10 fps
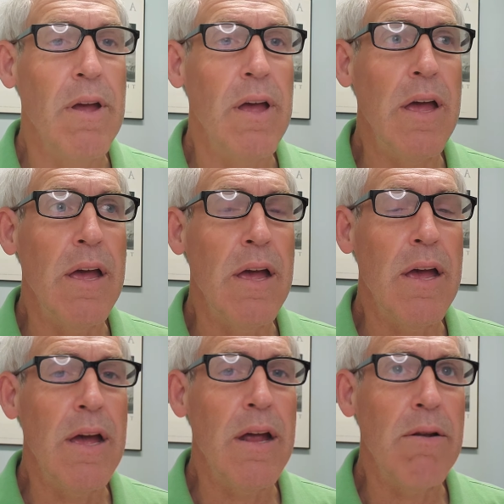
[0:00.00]

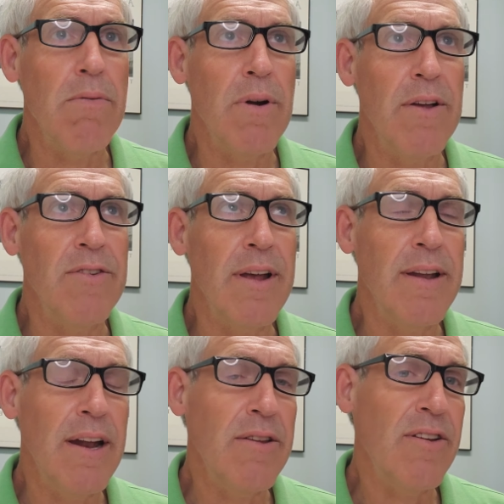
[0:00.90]
And when I say
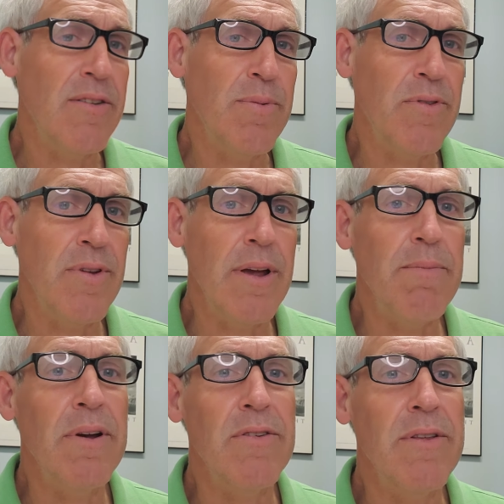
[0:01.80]
96%,
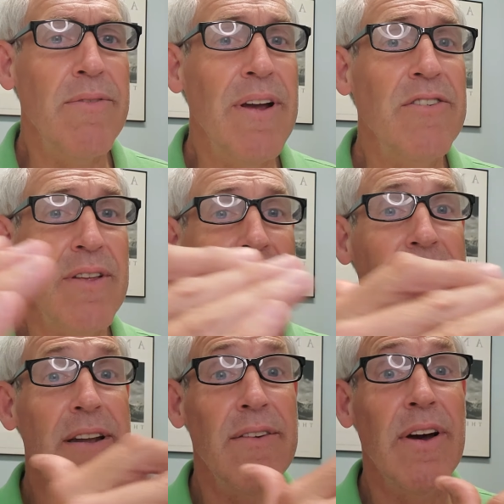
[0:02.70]
because eventually they
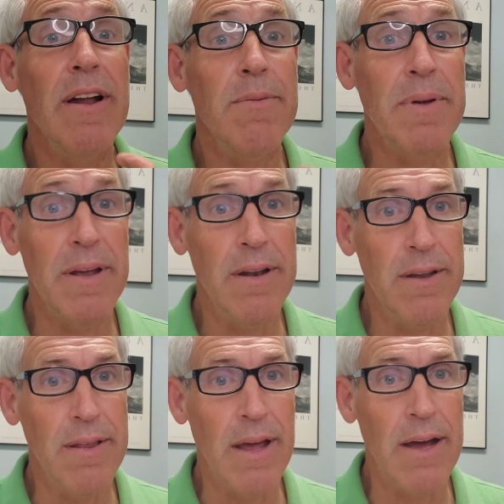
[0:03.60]
develop
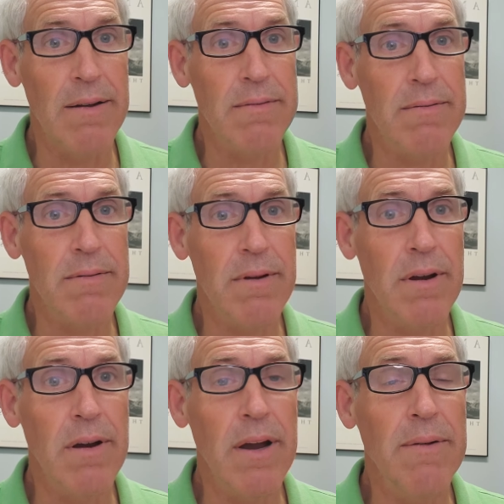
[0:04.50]
into that, all
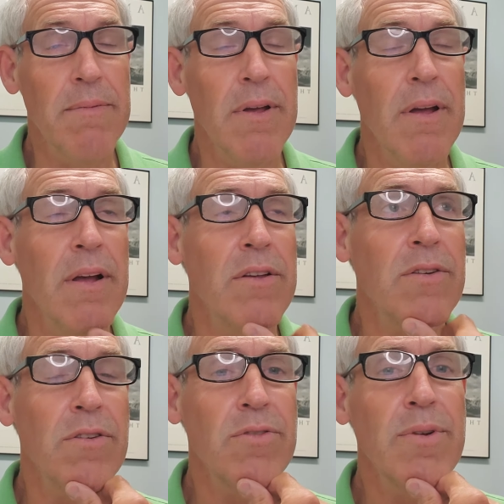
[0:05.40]
right? So
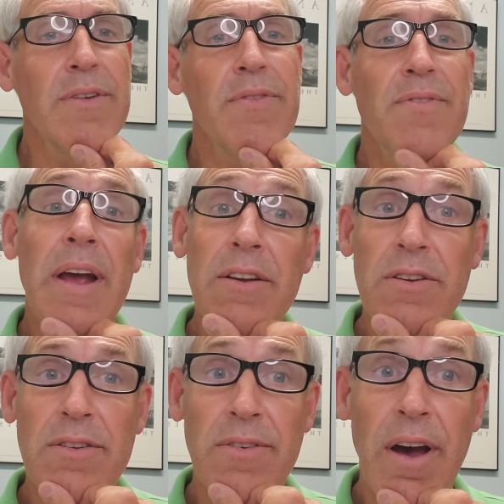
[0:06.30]
there's three different
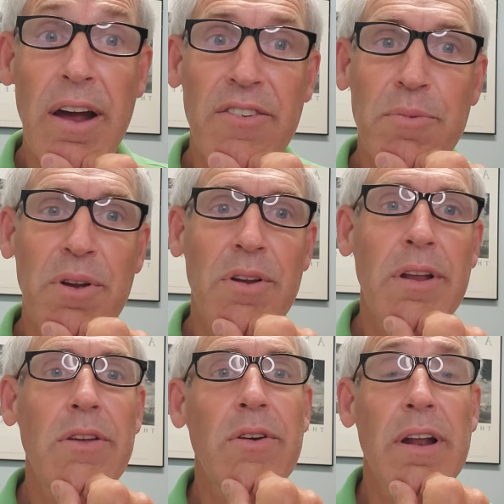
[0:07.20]
phases of
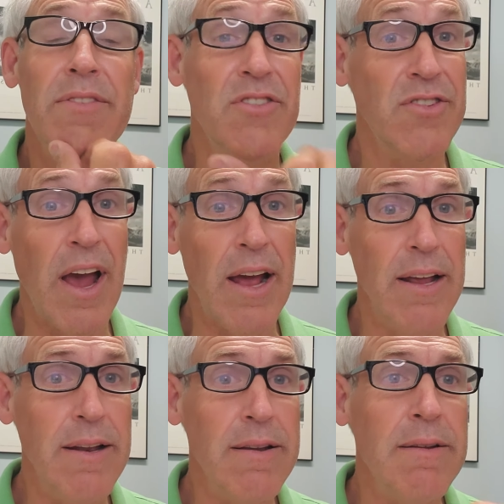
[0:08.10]
autoimmunity. You can have silent,